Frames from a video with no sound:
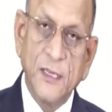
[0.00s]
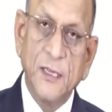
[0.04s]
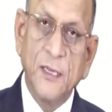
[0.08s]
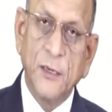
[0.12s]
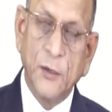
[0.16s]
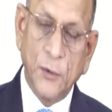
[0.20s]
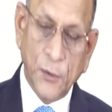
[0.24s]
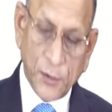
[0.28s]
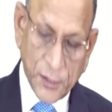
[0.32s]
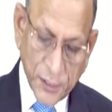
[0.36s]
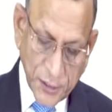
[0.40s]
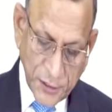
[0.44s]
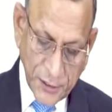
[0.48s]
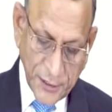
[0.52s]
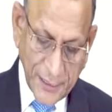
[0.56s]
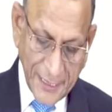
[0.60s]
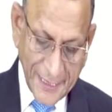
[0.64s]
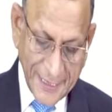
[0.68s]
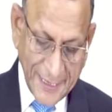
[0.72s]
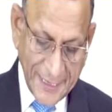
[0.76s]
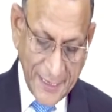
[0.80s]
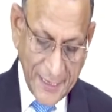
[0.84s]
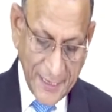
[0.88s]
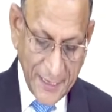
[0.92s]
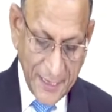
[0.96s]

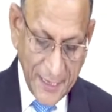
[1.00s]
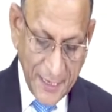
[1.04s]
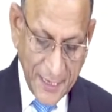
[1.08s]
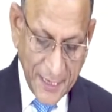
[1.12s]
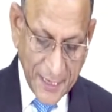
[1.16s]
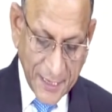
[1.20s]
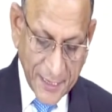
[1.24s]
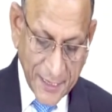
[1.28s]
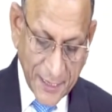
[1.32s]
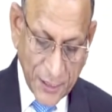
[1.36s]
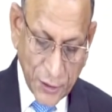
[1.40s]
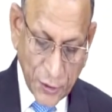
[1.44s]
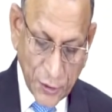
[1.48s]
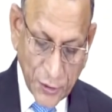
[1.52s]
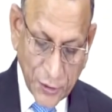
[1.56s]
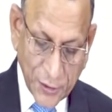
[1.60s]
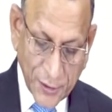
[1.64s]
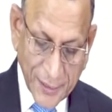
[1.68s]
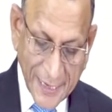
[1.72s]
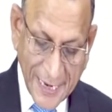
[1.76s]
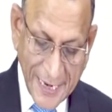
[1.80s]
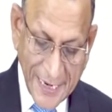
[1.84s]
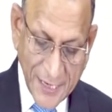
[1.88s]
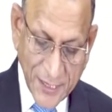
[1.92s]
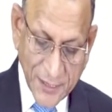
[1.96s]
Originally run on
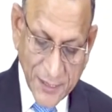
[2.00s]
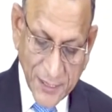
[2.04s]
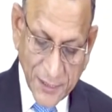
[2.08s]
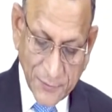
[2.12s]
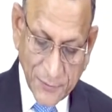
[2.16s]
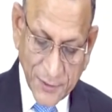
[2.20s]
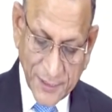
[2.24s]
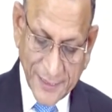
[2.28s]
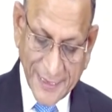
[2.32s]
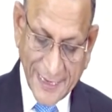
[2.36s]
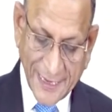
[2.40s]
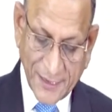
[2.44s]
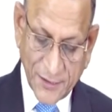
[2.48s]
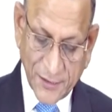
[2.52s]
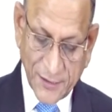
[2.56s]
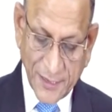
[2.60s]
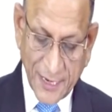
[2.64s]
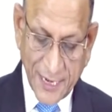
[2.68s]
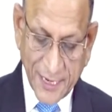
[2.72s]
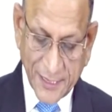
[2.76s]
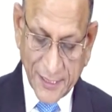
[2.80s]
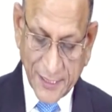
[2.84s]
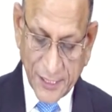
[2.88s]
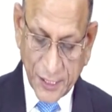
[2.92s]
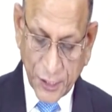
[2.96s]
client-server
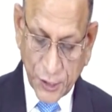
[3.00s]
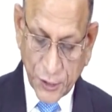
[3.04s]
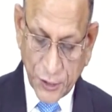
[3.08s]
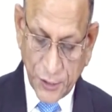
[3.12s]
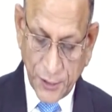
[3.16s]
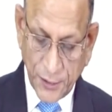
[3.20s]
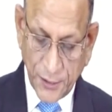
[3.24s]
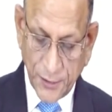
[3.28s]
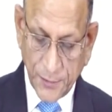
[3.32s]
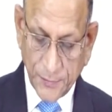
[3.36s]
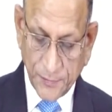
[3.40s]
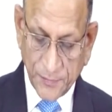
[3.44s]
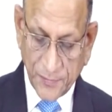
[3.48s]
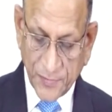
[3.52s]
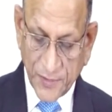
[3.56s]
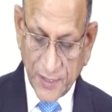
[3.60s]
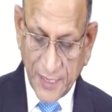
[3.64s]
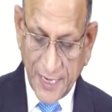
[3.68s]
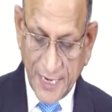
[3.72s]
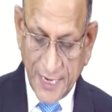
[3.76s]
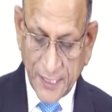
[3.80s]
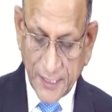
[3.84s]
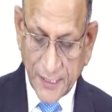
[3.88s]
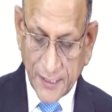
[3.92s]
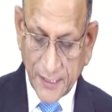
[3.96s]
architecture
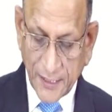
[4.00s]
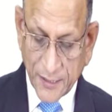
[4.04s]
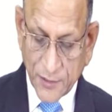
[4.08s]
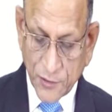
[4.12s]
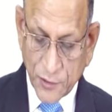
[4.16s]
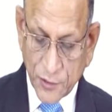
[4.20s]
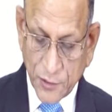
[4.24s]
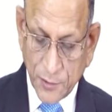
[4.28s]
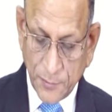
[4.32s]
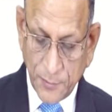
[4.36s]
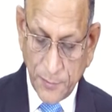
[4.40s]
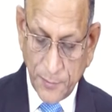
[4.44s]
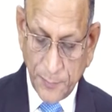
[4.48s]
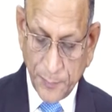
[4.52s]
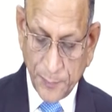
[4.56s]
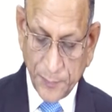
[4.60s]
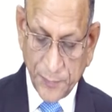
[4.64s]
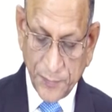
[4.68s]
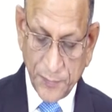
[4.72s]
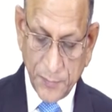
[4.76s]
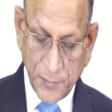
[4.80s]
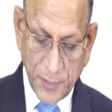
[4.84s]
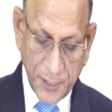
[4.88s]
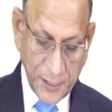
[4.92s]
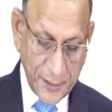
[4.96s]
and
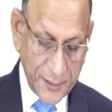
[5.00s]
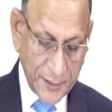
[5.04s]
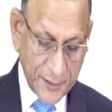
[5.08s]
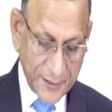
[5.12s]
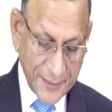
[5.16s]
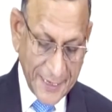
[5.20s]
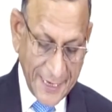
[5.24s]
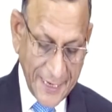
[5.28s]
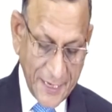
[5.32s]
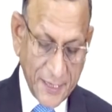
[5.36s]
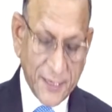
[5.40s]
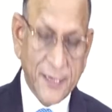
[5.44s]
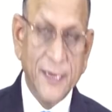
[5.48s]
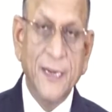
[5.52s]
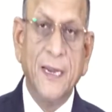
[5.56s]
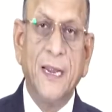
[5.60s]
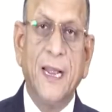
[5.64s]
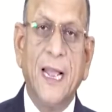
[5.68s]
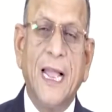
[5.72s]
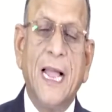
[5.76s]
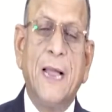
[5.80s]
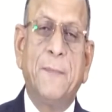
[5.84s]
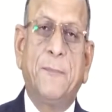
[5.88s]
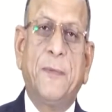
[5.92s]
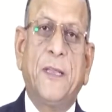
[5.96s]
customer designed
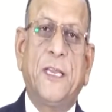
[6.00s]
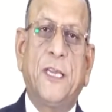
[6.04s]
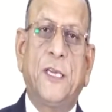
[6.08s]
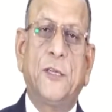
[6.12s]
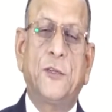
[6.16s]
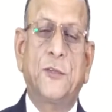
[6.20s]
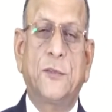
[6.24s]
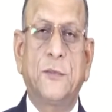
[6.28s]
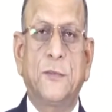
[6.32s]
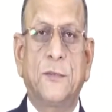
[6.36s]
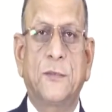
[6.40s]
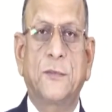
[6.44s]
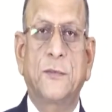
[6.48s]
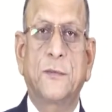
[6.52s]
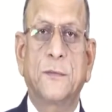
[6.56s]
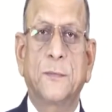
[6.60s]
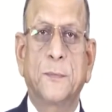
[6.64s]
applications.